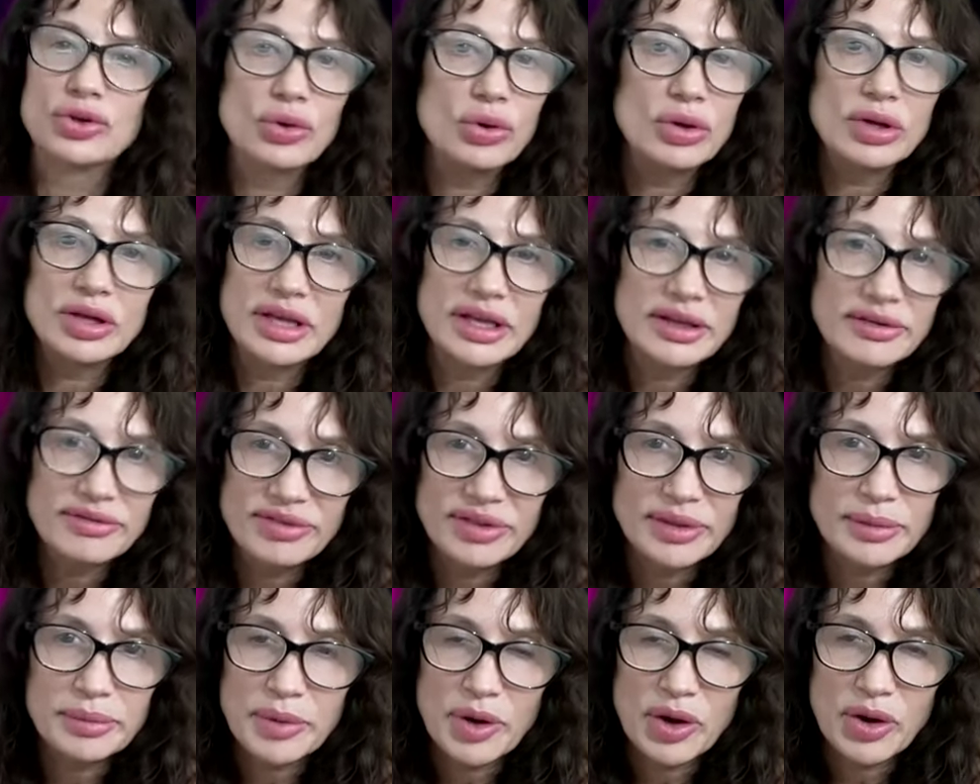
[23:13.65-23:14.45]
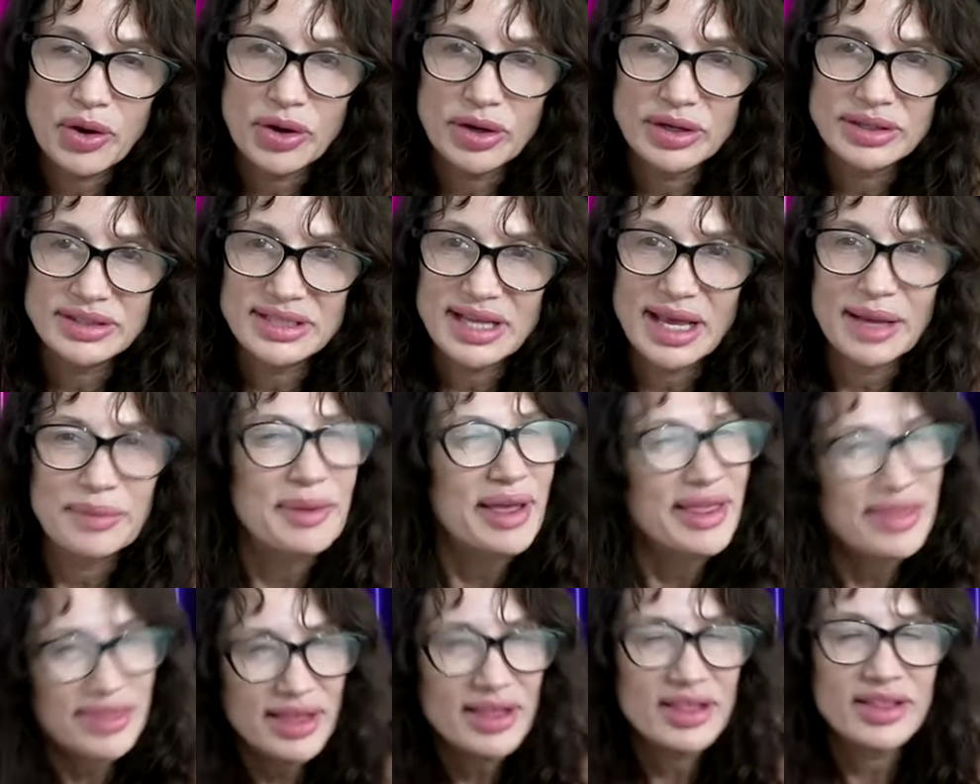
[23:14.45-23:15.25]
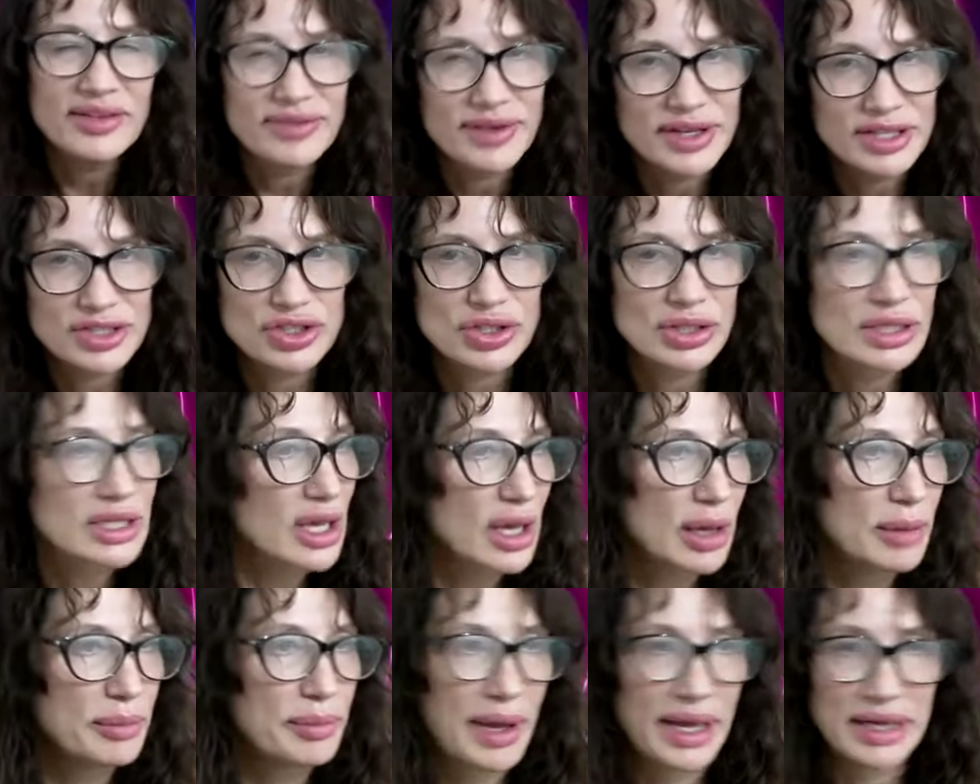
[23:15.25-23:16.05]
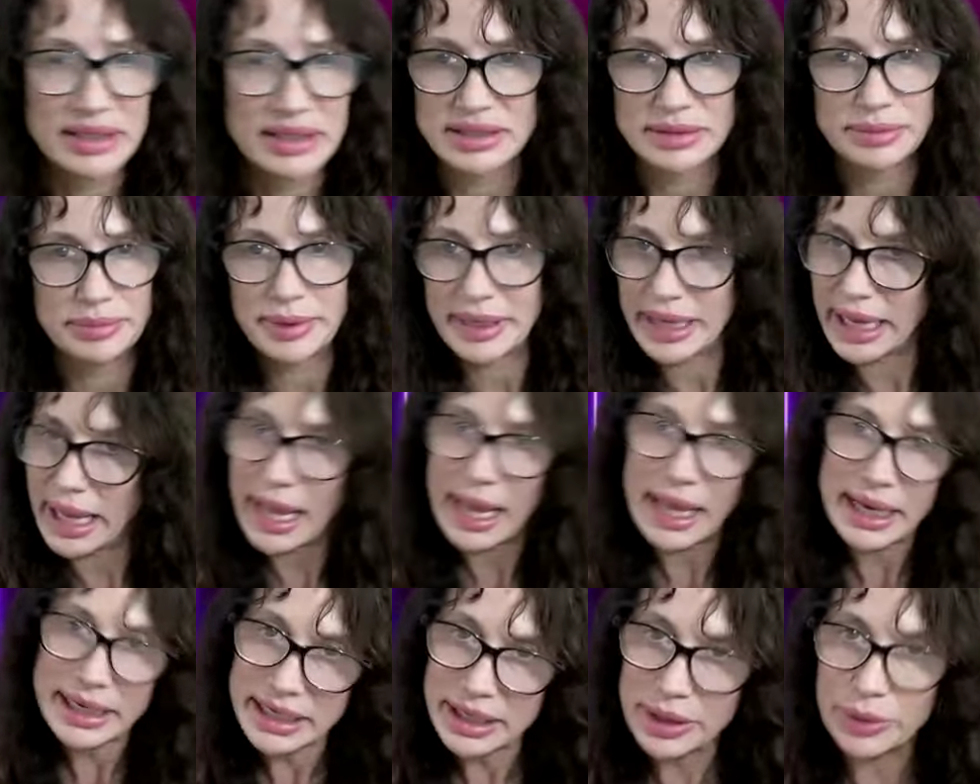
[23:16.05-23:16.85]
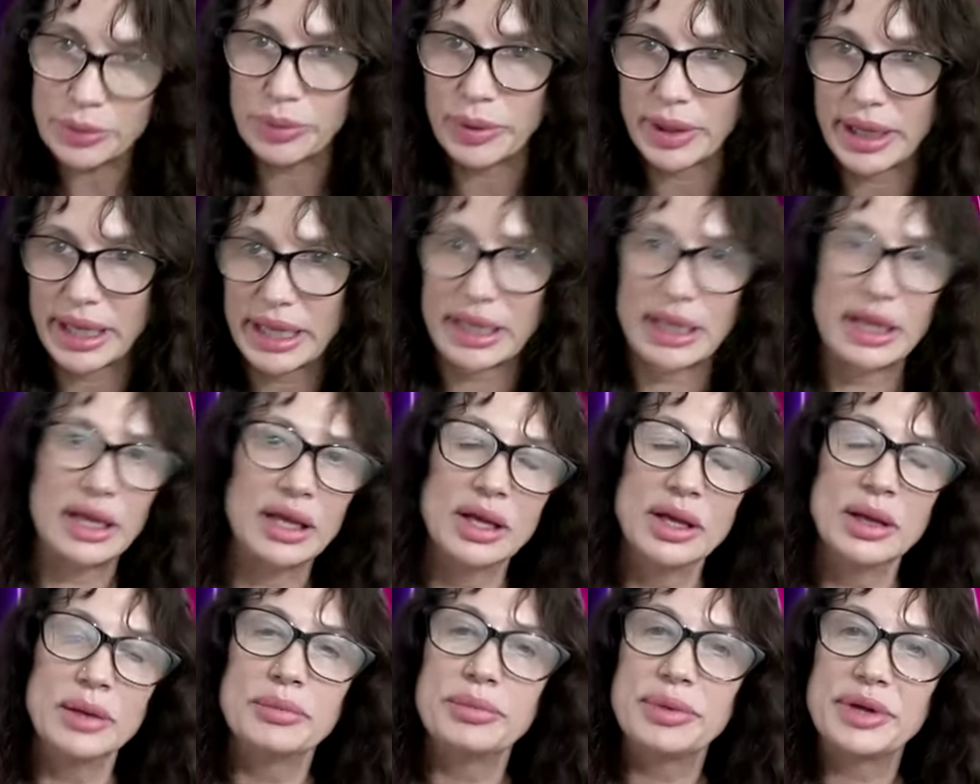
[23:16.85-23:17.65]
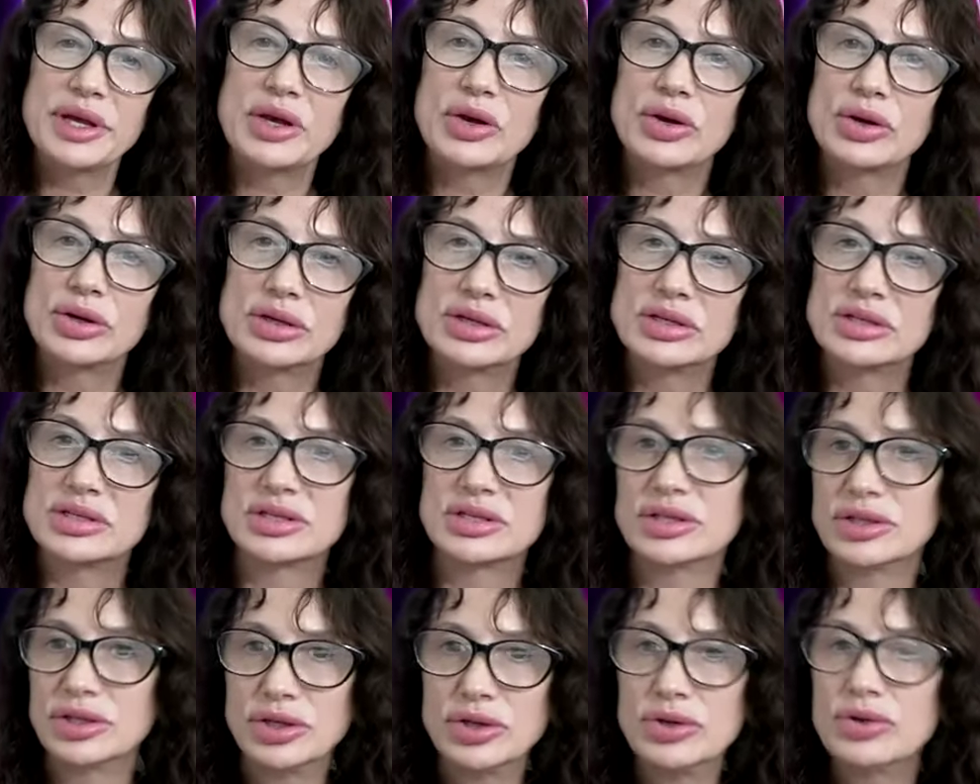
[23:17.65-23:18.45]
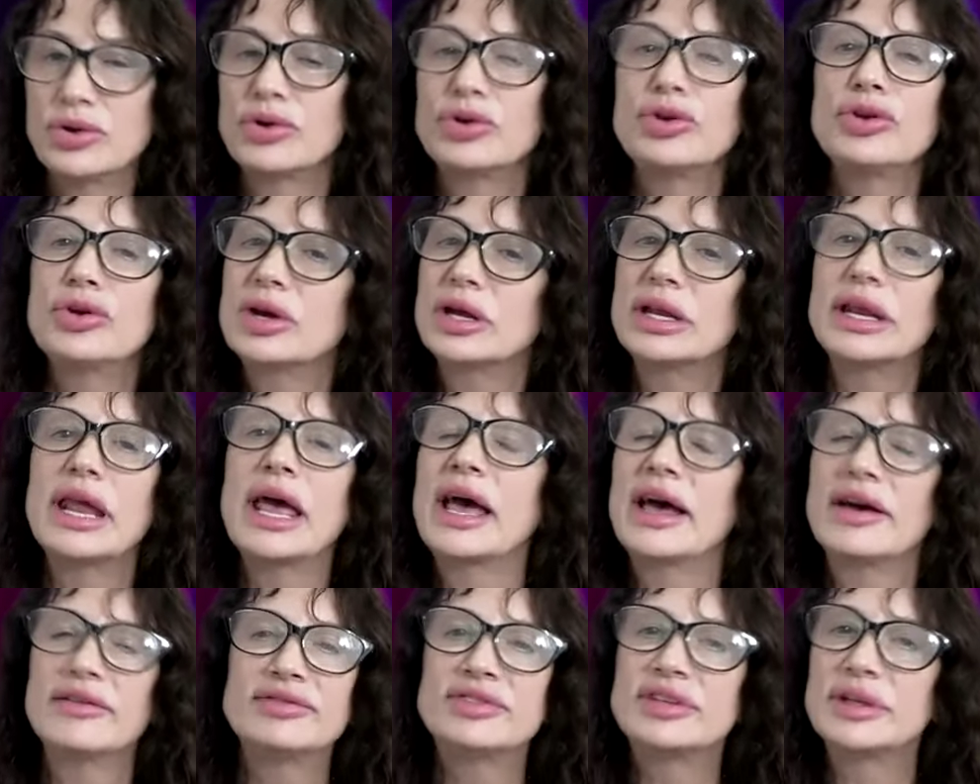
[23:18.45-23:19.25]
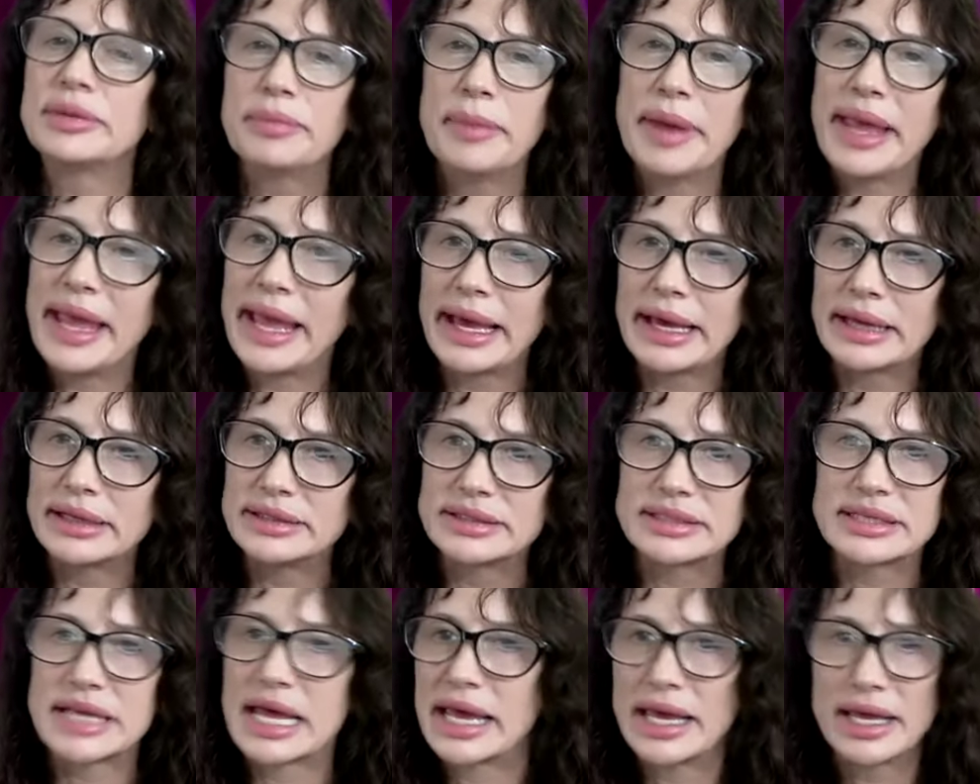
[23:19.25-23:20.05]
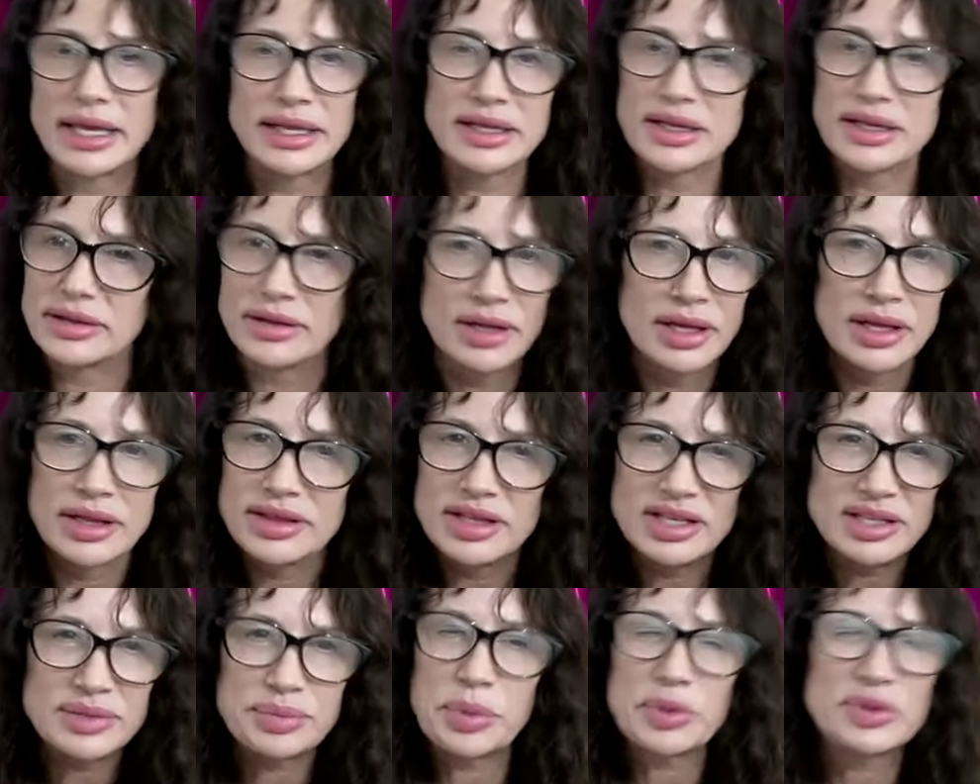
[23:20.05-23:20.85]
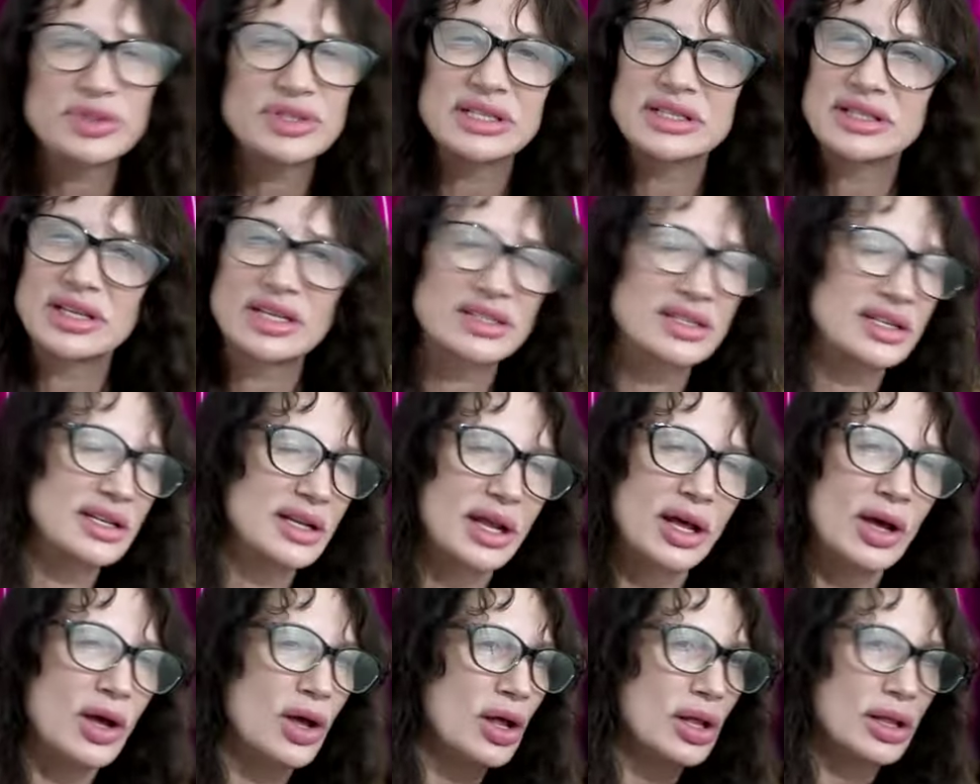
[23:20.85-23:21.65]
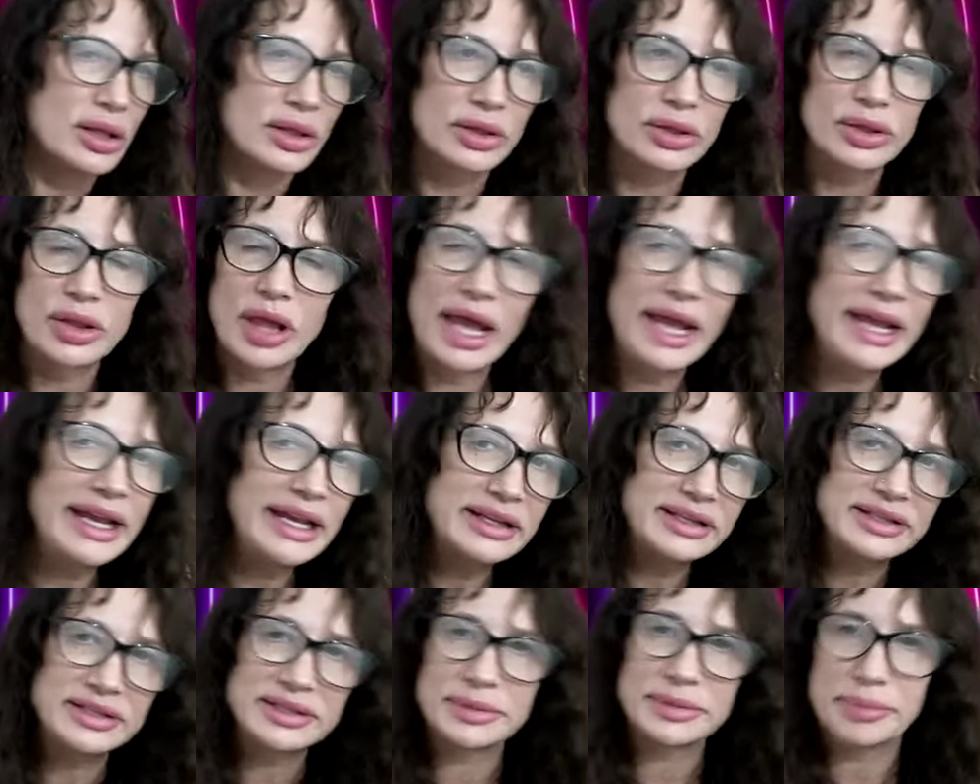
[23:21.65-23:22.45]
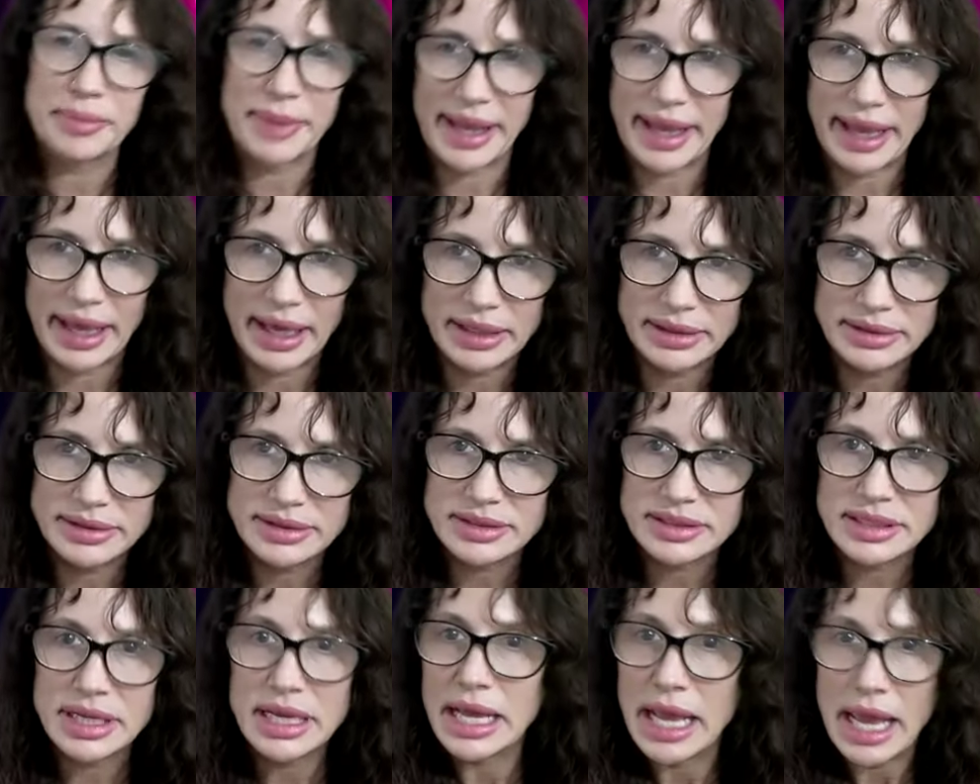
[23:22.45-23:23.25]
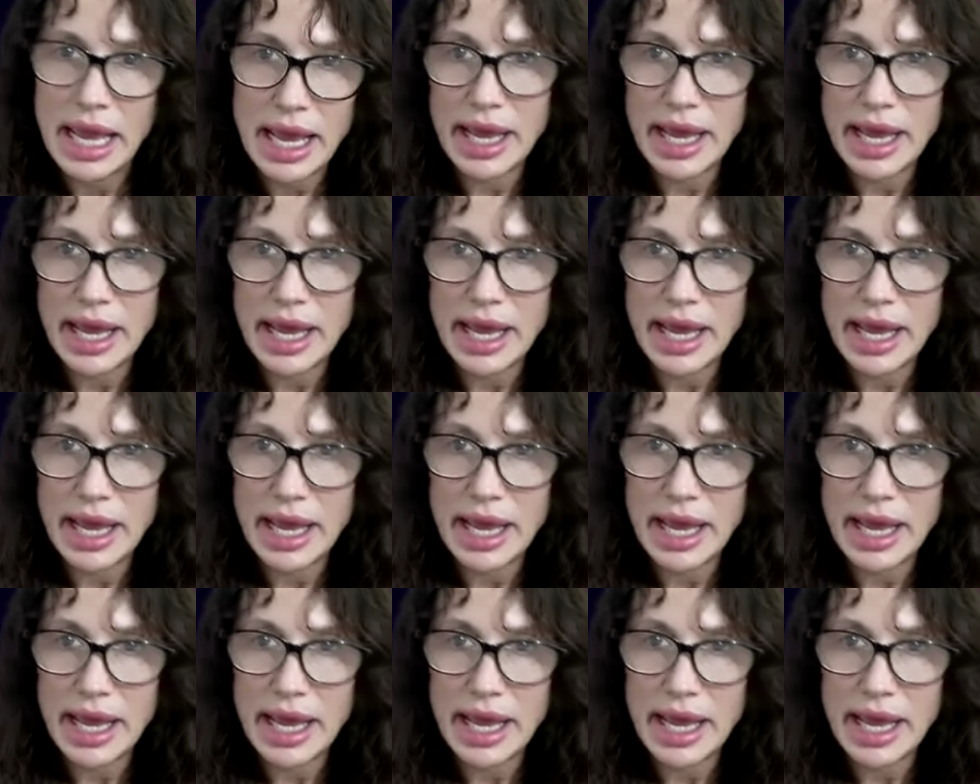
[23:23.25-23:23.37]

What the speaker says: You'll give them a hard time, and they'll eventually come back to me anyway, because, you're going to have demands, and this person doesn't like demands.